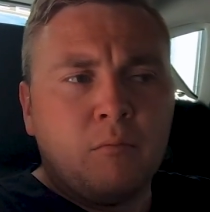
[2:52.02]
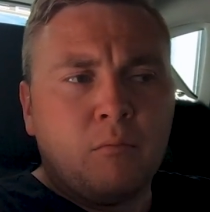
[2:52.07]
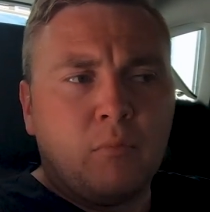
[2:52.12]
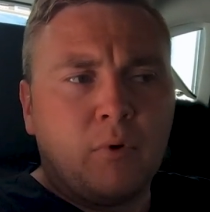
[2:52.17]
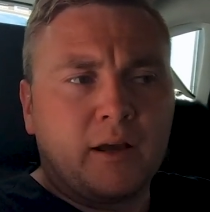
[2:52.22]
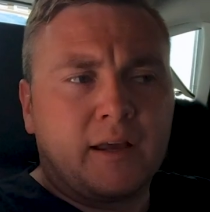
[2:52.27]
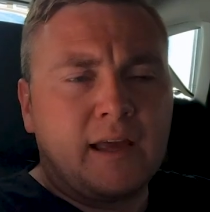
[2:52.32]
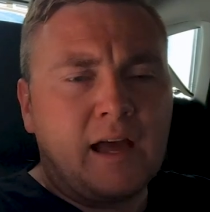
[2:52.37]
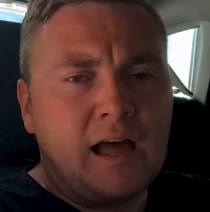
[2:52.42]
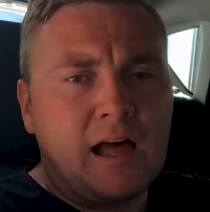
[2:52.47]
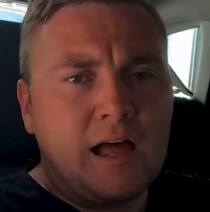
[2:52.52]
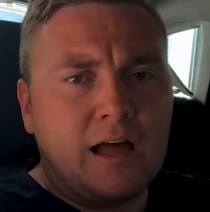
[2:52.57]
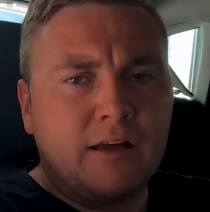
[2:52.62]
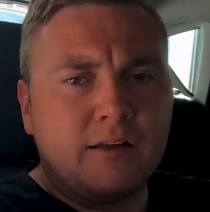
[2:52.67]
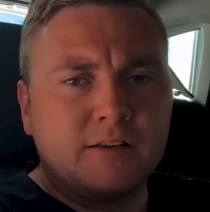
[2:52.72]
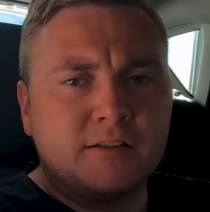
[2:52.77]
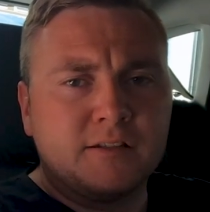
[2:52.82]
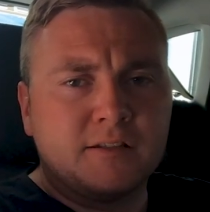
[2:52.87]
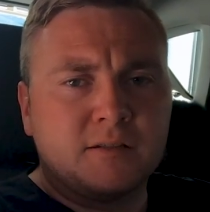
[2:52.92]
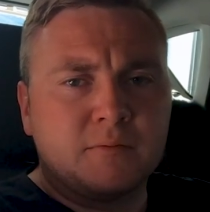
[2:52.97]
my
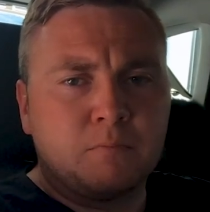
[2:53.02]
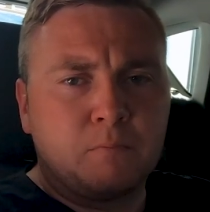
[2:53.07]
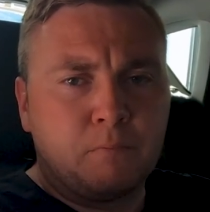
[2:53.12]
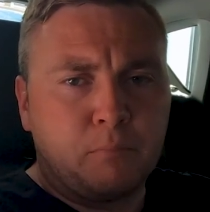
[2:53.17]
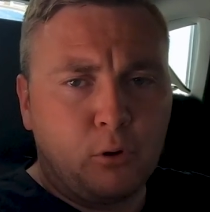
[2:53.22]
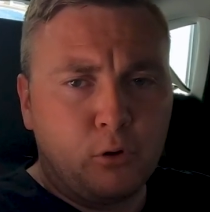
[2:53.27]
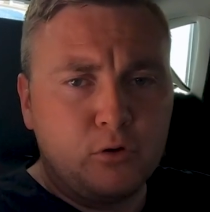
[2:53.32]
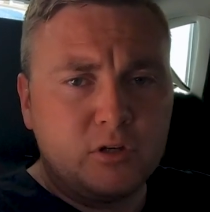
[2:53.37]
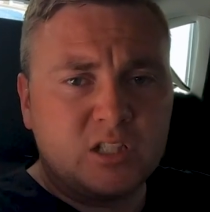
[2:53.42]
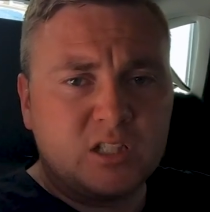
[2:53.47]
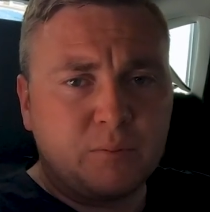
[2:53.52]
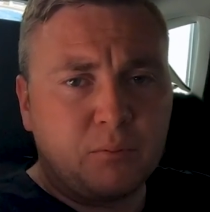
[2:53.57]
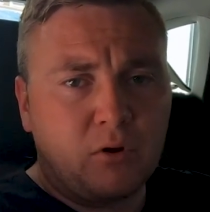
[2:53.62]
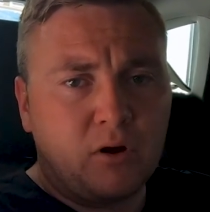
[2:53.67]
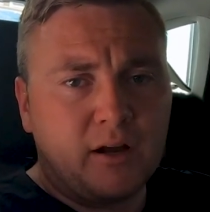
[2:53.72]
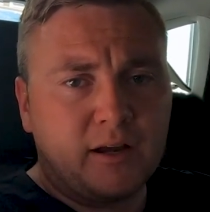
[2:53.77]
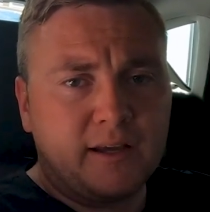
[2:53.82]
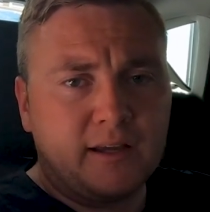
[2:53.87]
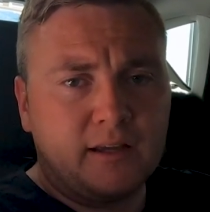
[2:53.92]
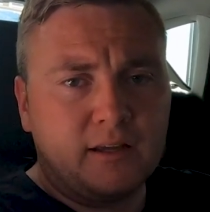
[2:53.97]
car is boost
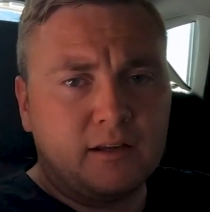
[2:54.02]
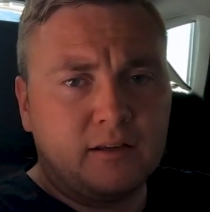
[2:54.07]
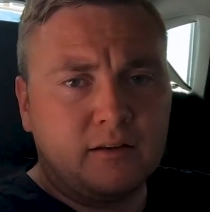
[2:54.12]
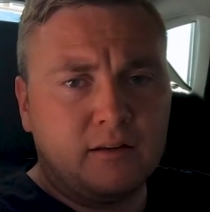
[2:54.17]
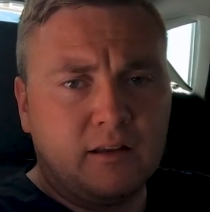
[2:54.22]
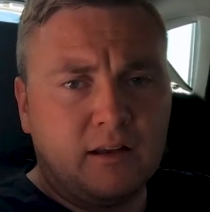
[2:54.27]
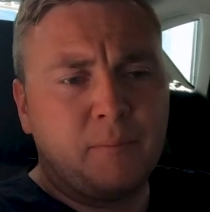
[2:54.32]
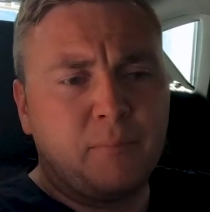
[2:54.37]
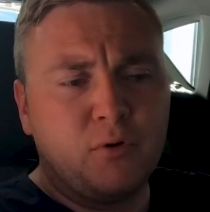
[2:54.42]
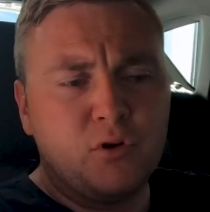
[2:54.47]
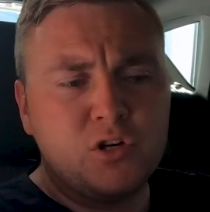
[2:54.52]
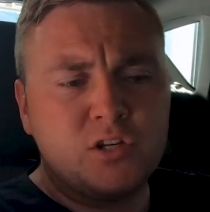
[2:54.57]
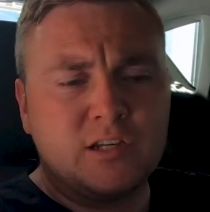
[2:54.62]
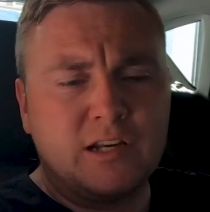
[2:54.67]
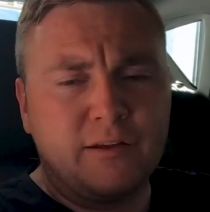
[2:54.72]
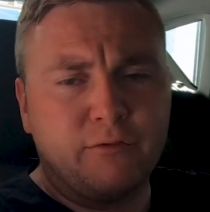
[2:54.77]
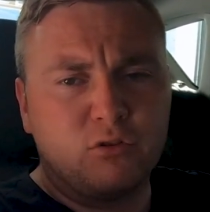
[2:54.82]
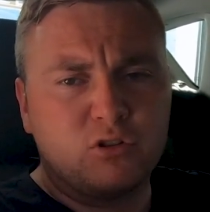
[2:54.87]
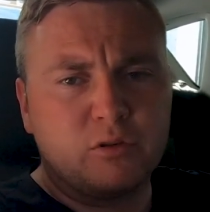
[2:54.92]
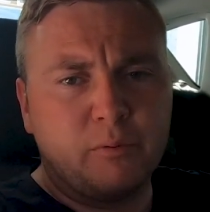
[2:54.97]
spiking. My boost
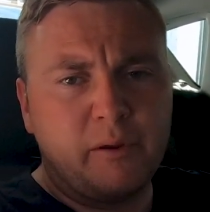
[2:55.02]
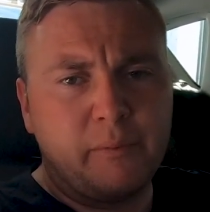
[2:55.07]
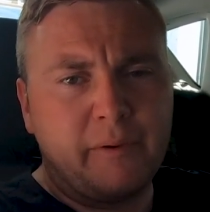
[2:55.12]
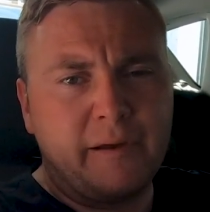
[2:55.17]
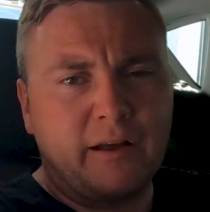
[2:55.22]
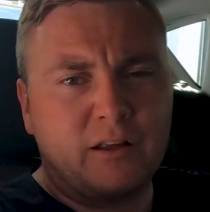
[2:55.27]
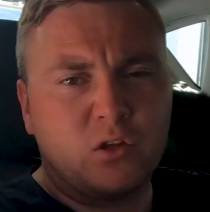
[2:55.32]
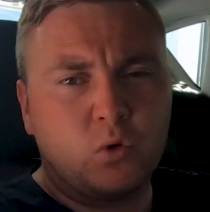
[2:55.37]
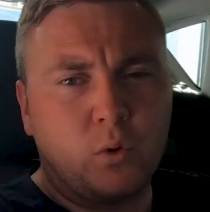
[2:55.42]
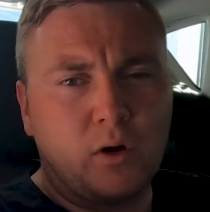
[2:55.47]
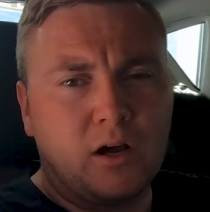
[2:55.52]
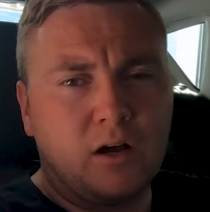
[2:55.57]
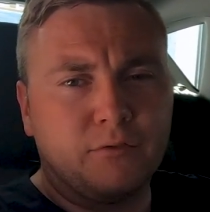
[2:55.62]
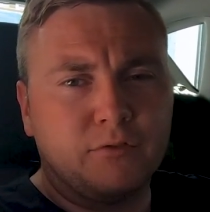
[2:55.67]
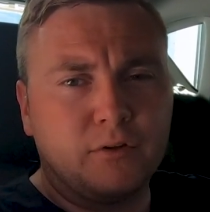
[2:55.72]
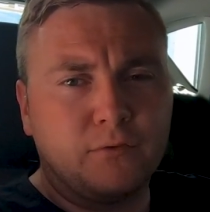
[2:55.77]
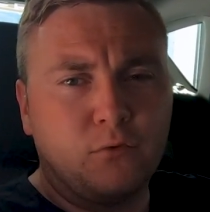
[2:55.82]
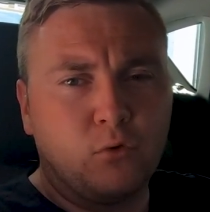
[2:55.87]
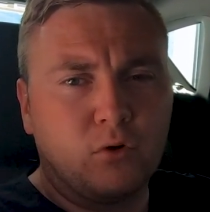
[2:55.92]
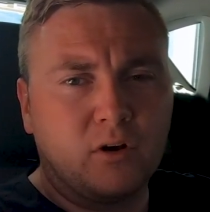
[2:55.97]
level should be about
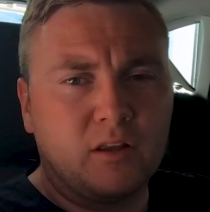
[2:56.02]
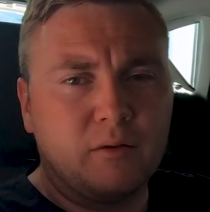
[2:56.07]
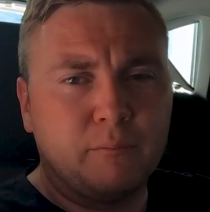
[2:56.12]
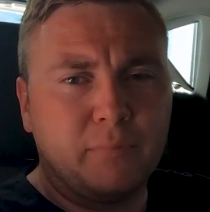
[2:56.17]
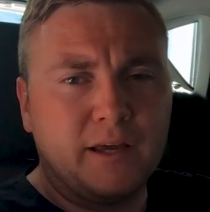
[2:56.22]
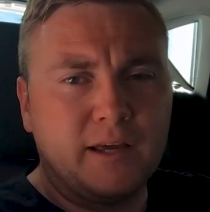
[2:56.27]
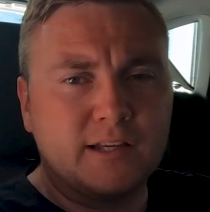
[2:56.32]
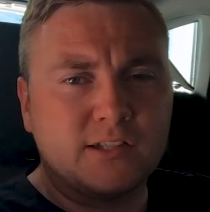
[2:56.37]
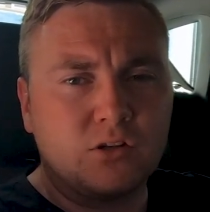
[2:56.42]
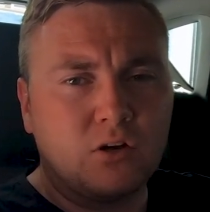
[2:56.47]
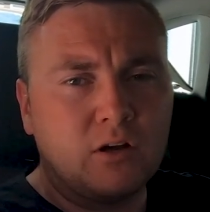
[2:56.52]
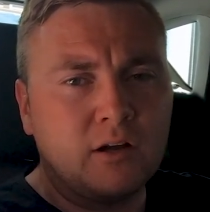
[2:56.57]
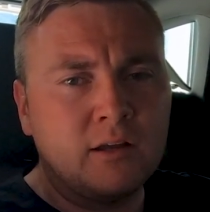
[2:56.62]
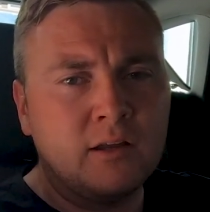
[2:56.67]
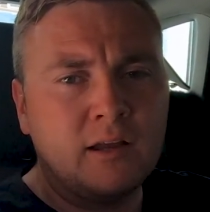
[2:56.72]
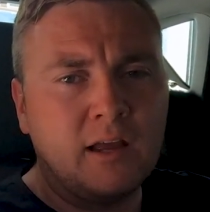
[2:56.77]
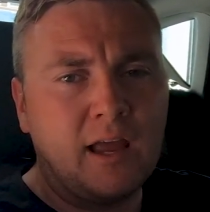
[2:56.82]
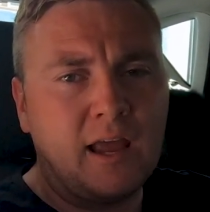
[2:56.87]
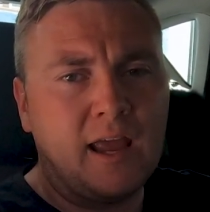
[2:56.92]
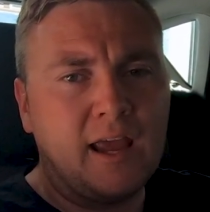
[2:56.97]
12 to 14 psi,
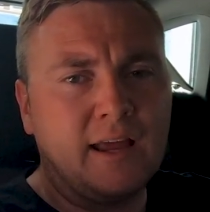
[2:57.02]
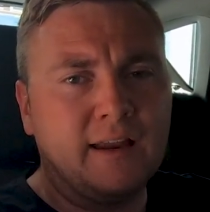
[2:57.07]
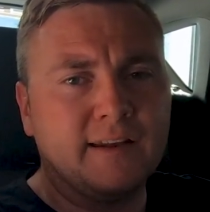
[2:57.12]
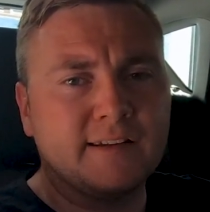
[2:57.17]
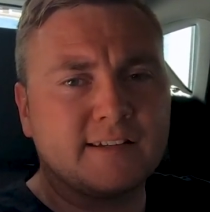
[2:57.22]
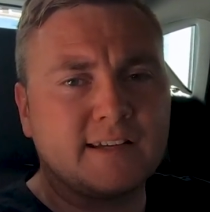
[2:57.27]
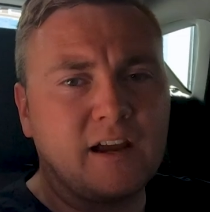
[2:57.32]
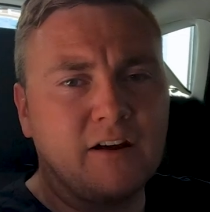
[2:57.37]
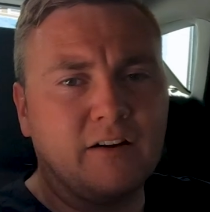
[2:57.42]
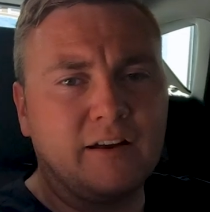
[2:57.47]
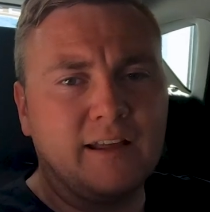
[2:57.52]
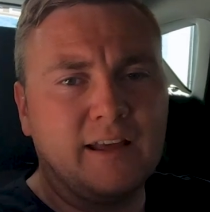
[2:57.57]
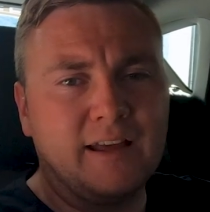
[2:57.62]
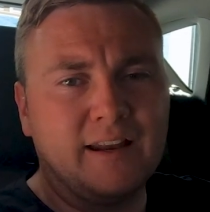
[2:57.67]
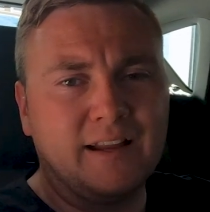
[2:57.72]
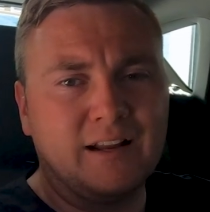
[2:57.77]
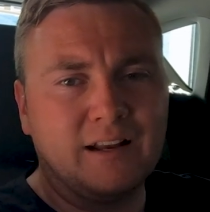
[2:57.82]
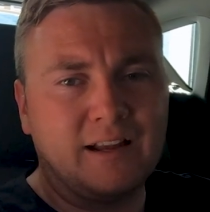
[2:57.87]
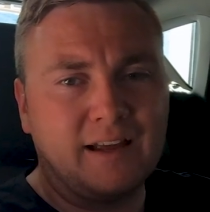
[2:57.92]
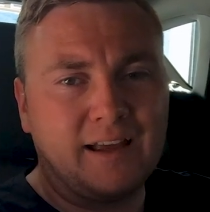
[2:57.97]
and it's currently
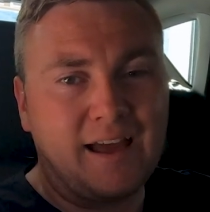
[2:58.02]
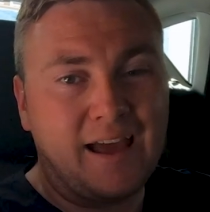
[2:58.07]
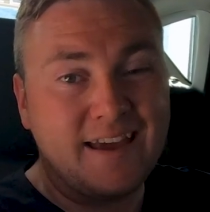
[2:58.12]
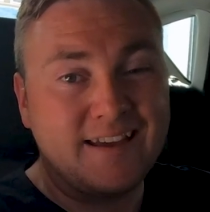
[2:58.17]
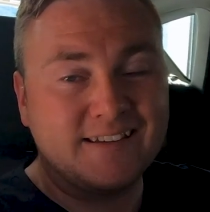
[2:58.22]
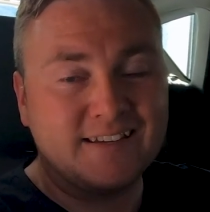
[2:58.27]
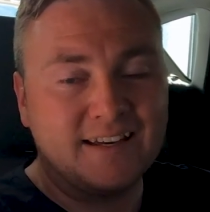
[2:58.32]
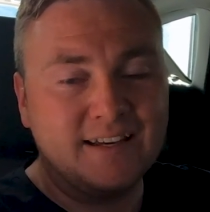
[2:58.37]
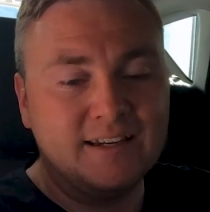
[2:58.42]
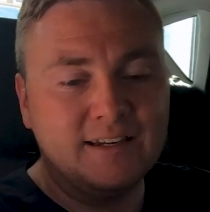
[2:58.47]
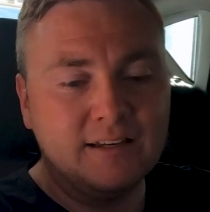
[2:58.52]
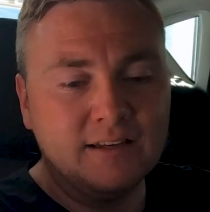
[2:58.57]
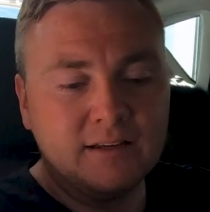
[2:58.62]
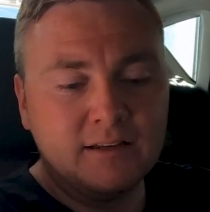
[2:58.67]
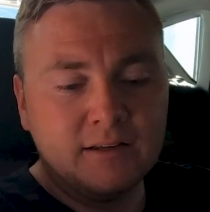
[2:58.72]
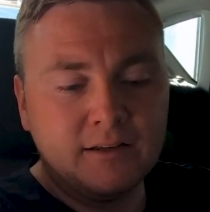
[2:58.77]
hitting like 18.